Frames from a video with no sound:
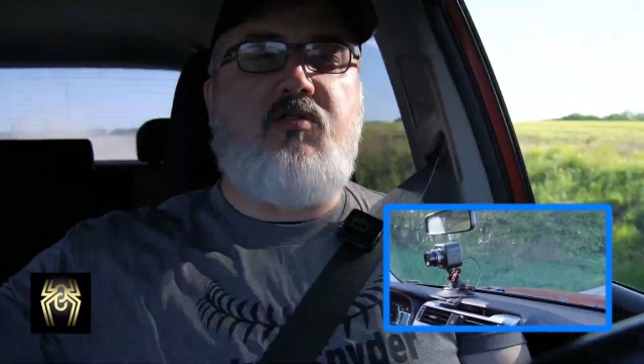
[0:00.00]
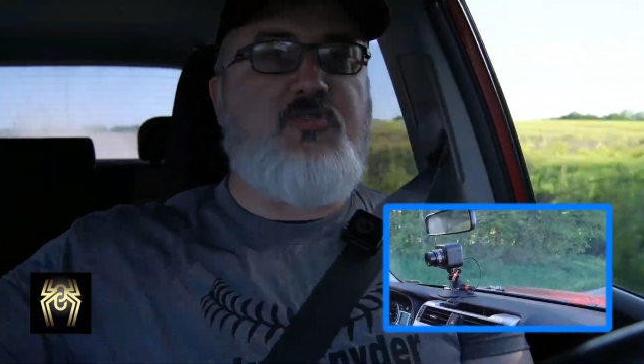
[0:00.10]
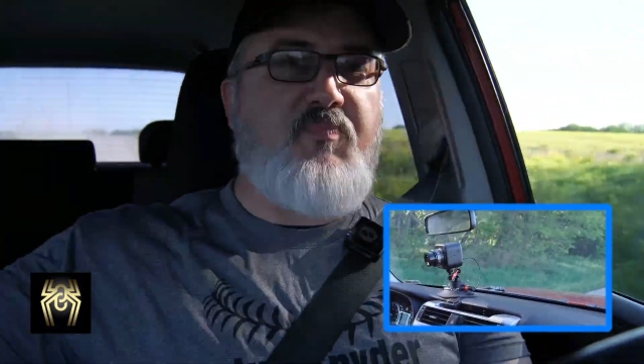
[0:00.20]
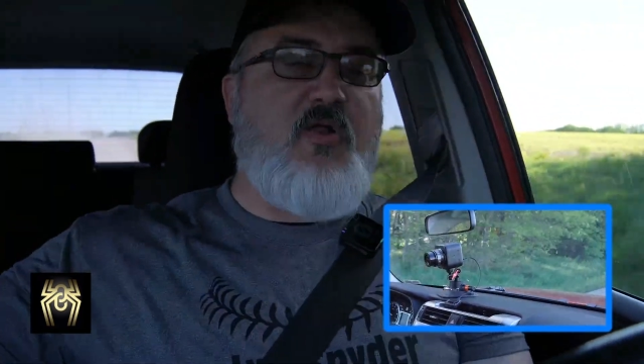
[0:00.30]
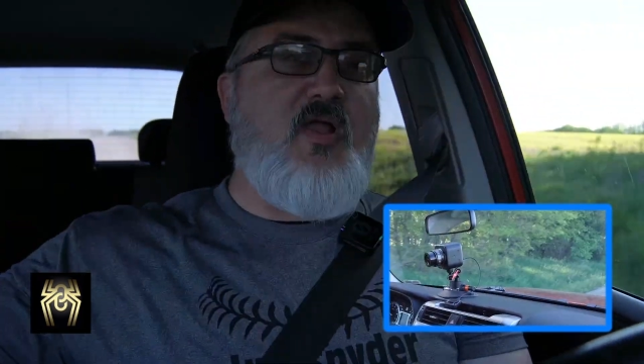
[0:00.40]
It's
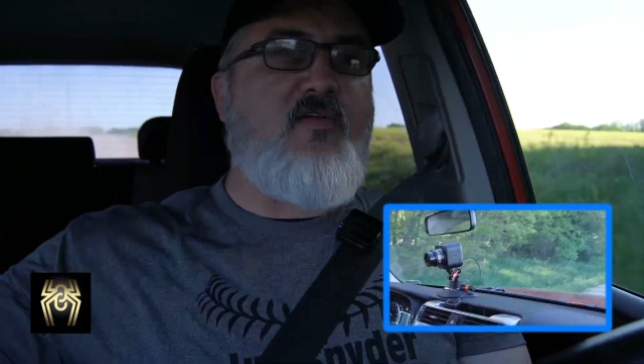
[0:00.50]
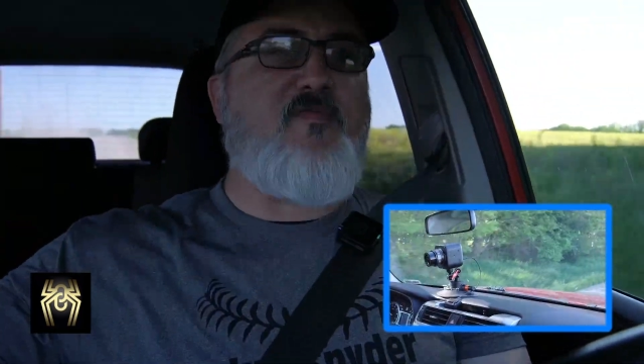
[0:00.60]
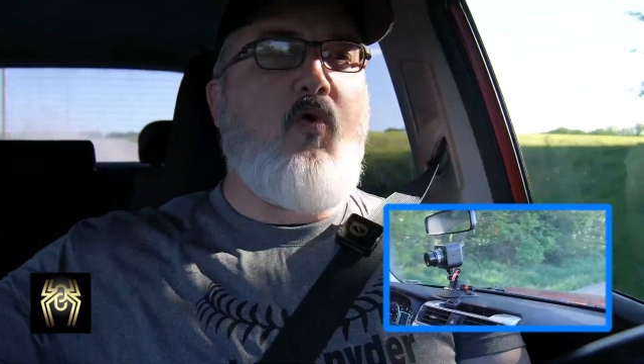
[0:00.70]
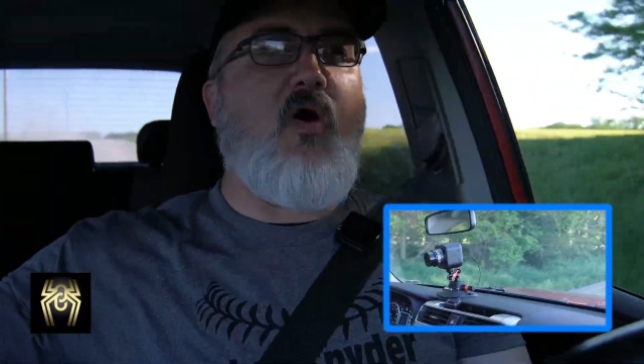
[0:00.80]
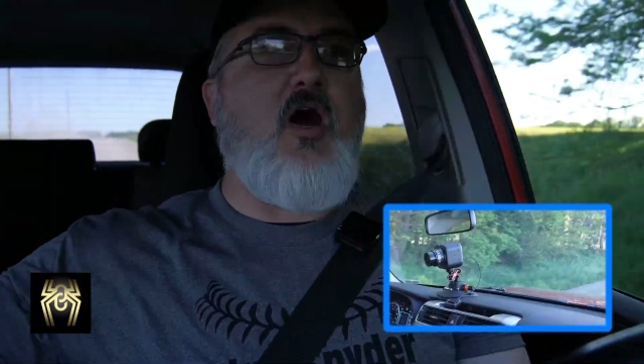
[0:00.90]
been around
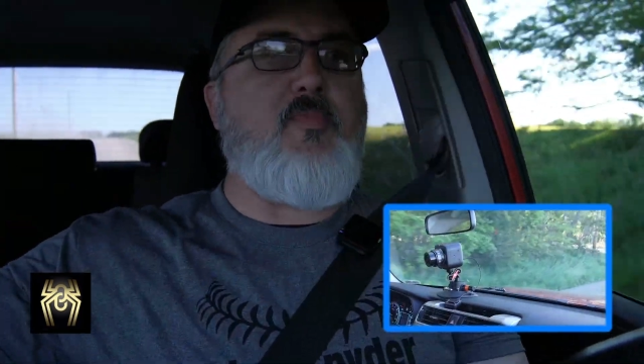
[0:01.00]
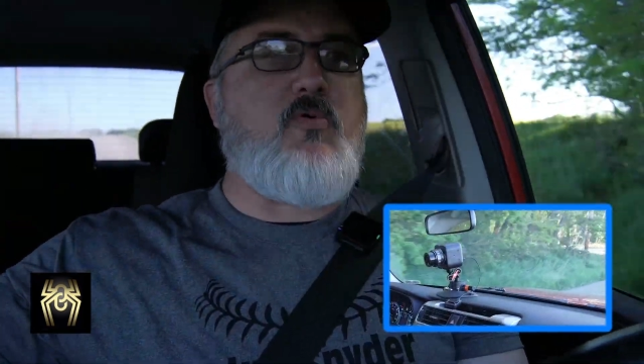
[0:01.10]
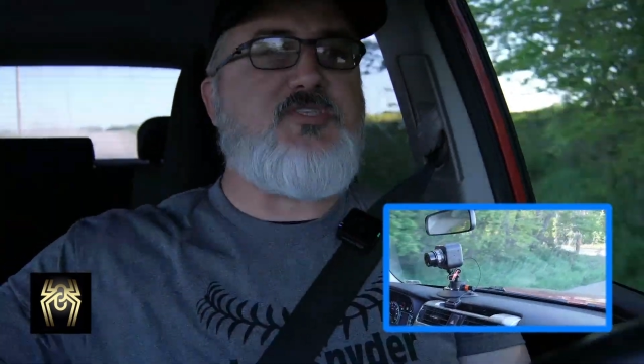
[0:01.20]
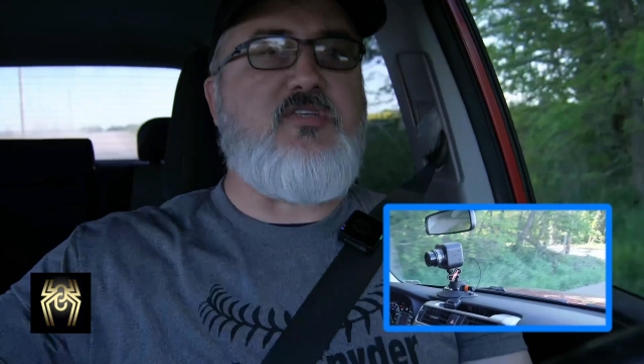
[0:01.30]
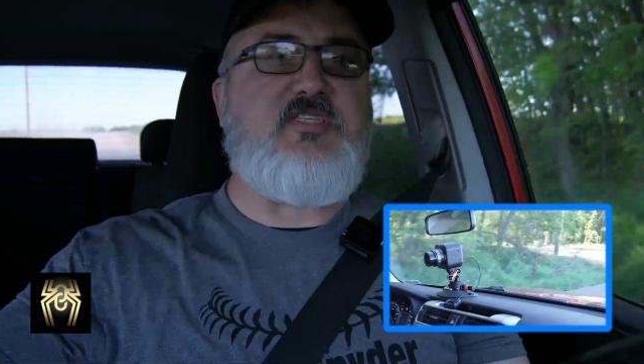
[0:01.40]
for a while, but
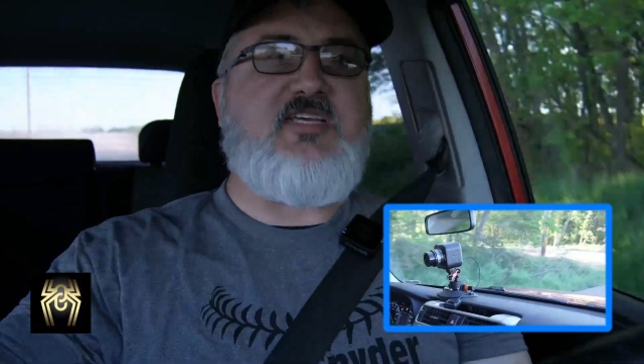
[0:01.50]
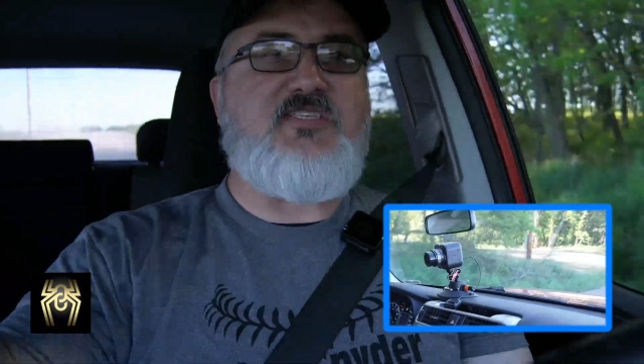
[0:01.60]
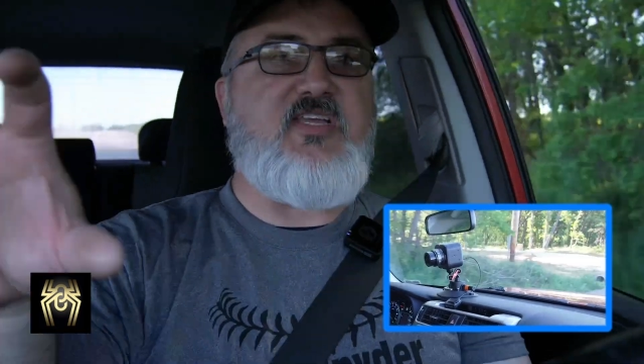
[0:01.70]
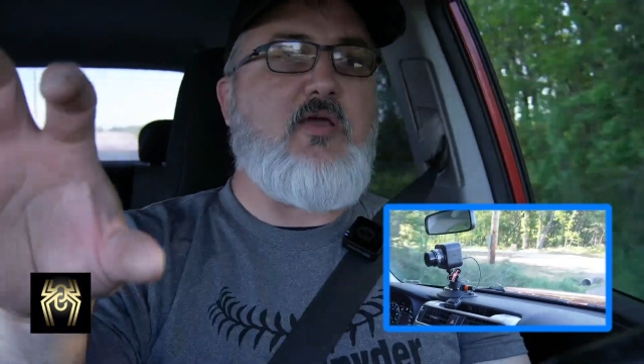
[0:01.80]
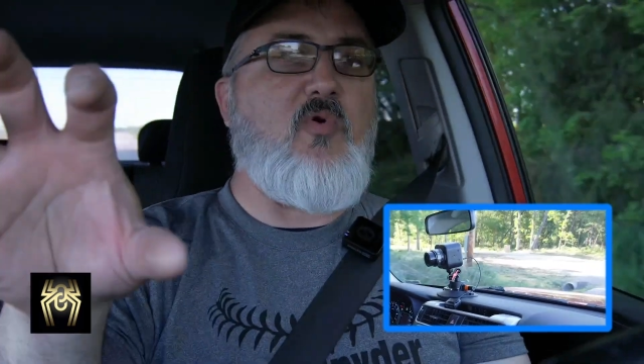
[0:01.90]
we're still
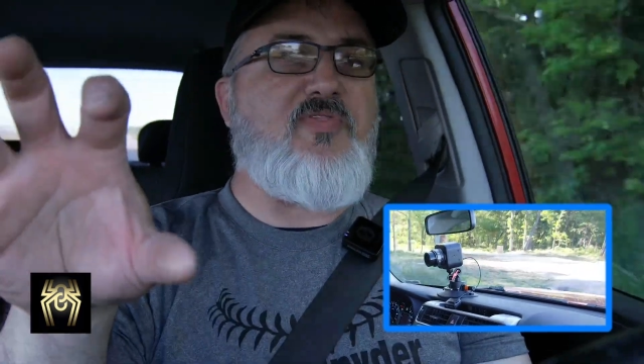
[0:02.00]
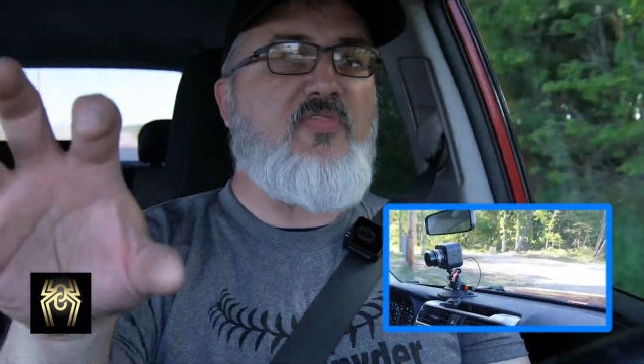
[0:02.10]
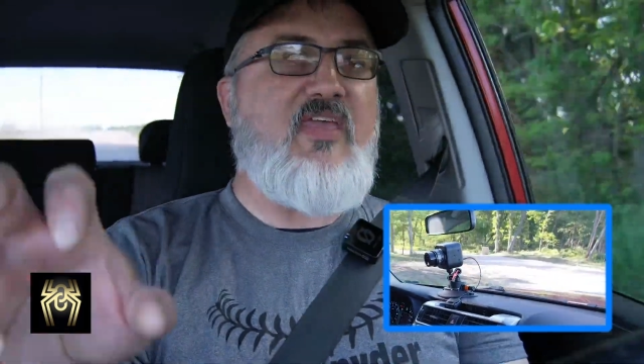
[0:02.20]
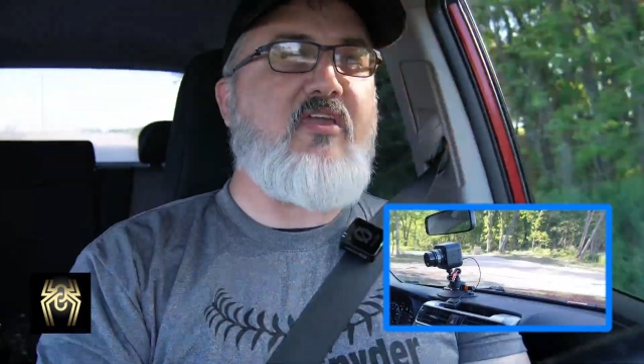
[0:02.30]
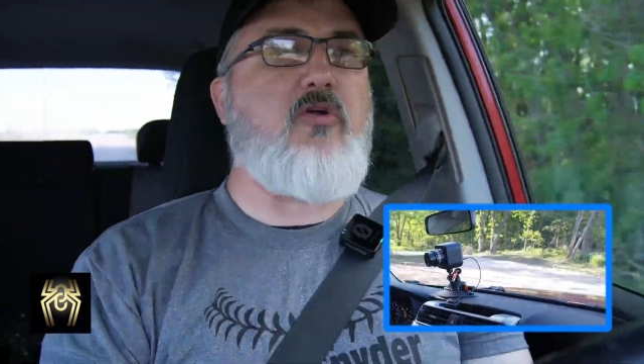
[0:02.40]
testing it within
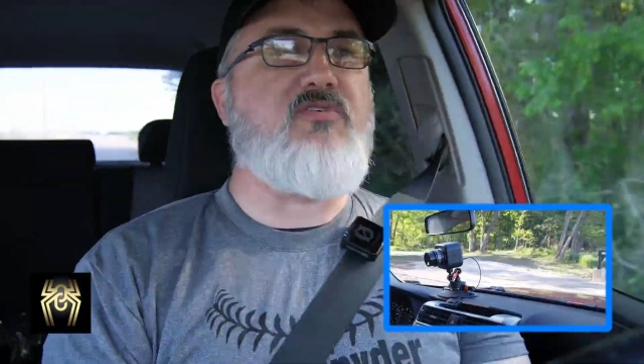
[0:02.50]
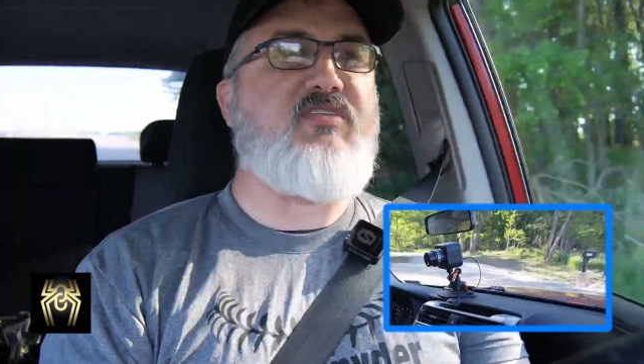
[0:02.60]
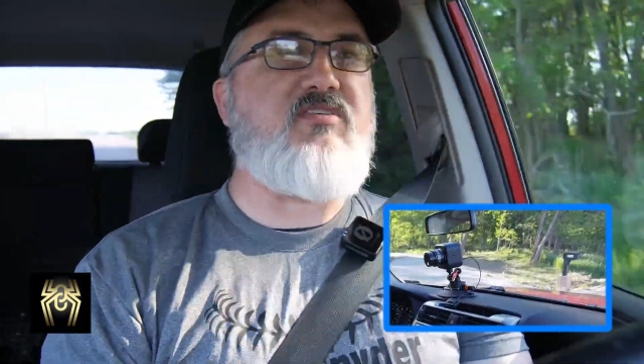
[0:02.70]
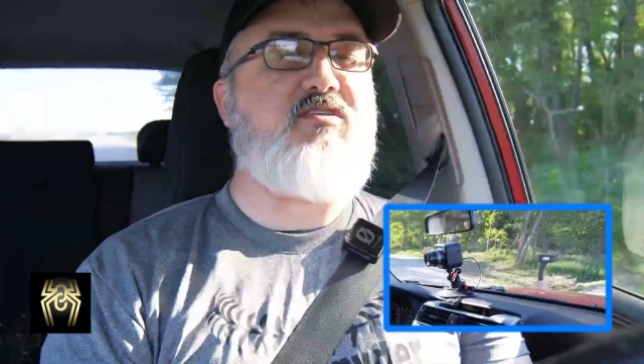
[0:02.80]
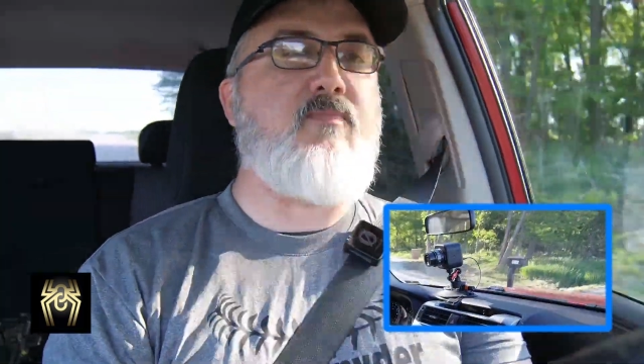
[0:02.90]
the
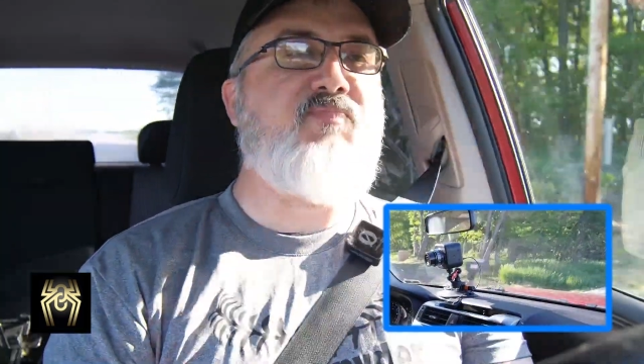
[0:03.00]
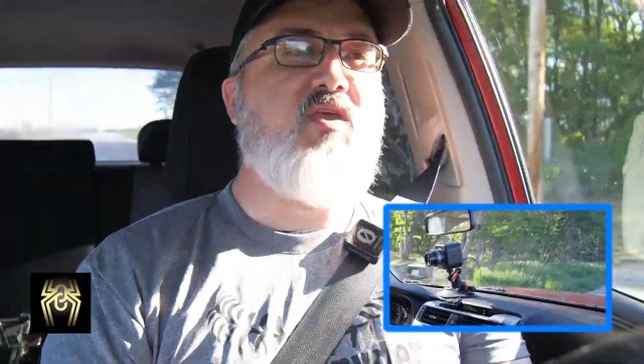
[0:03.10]
ecosystem.